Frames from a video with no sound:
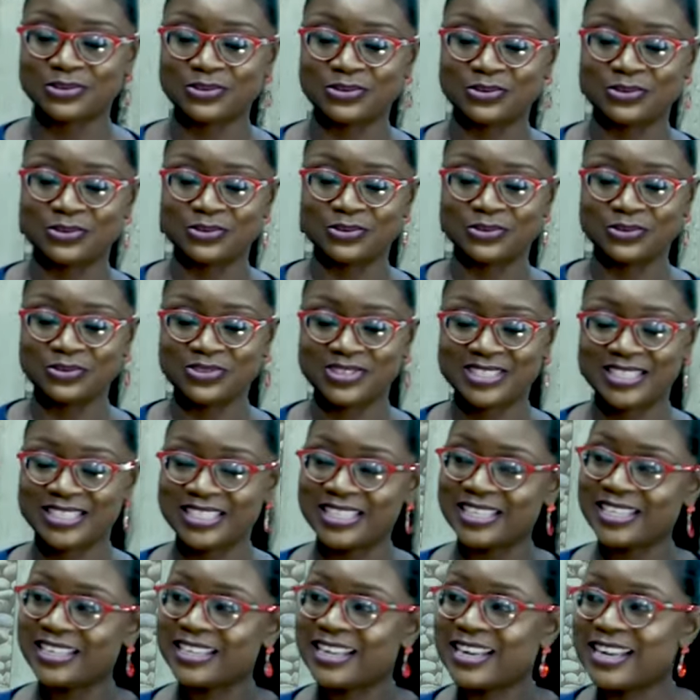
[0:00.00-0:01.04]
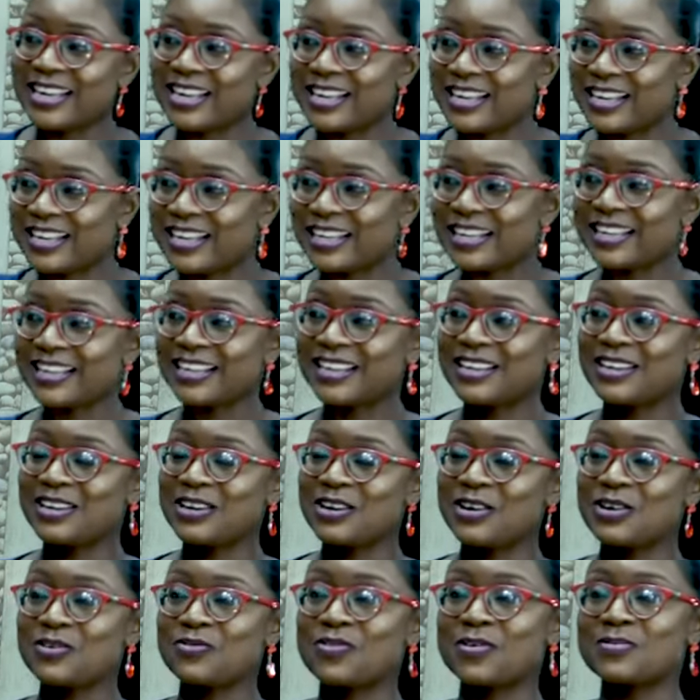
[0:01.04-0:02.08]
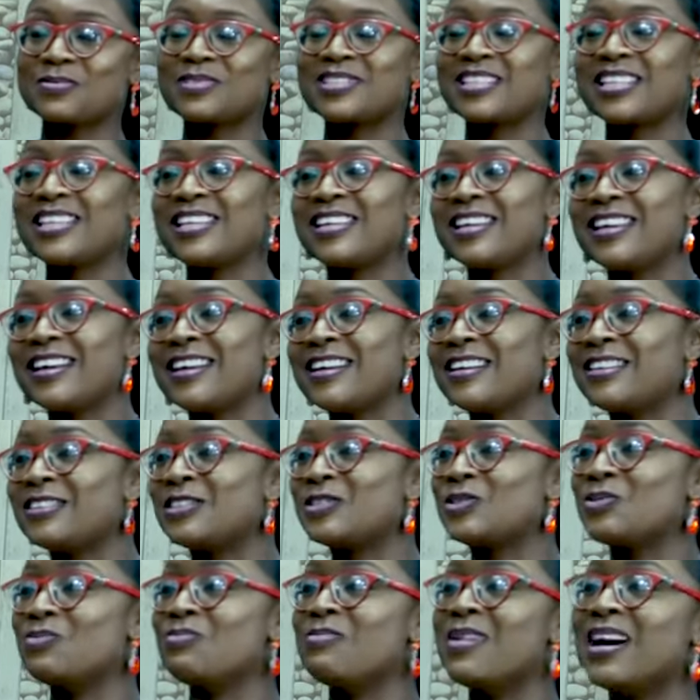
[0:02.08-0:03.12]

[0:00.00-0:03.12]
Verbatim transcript: to Senegal, from Senegal to